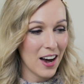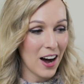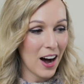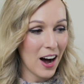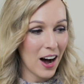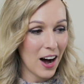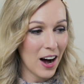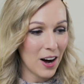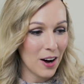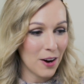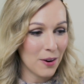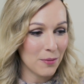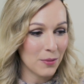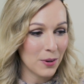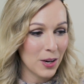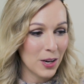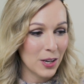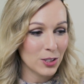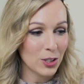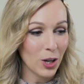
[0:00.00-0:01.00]

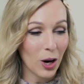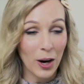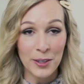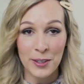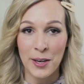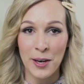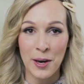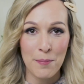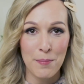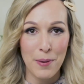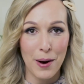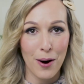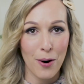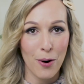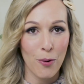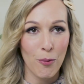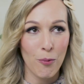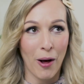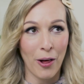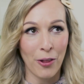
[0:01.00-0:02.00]
talking
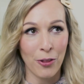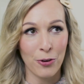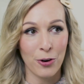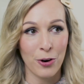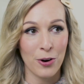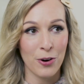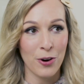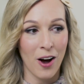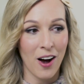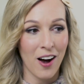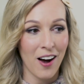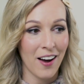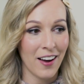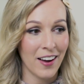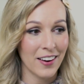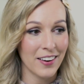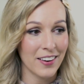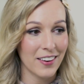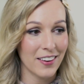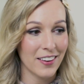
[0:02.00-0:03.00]
about whether or
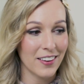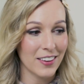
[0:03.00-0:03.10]
not,